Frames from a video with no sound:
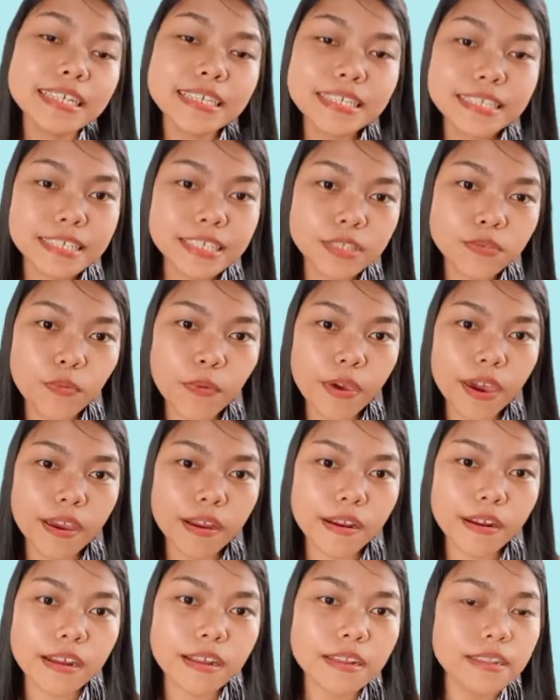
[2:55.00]
It is
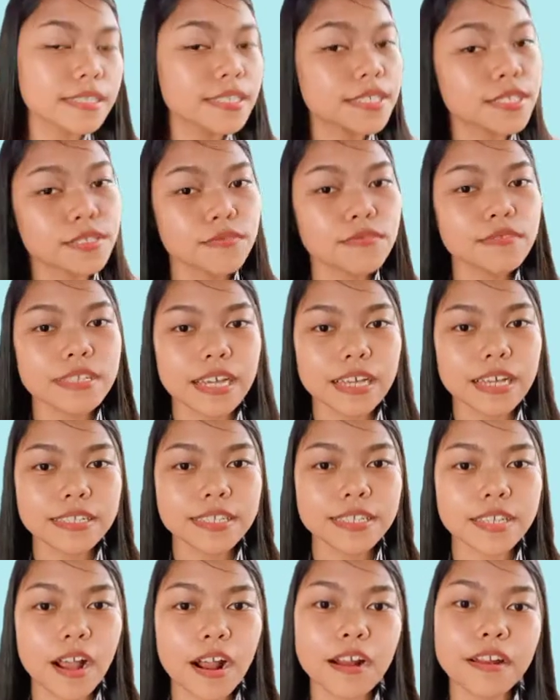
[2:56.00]
where the
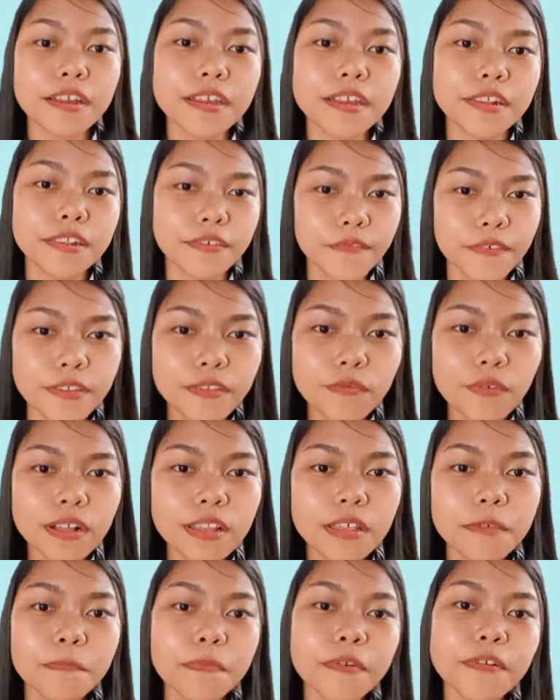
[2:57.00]
students are
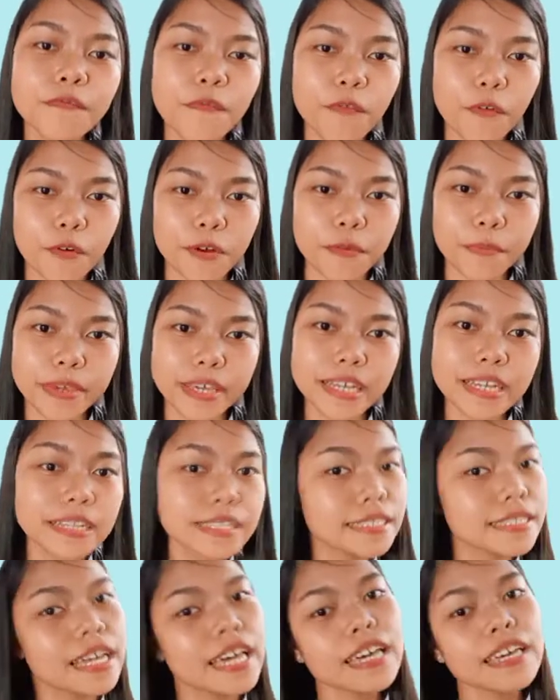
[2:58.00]
individually performing
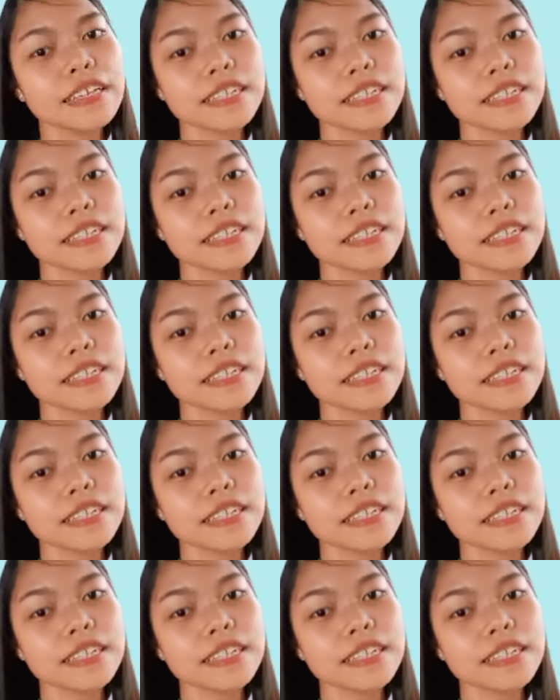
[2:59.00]
the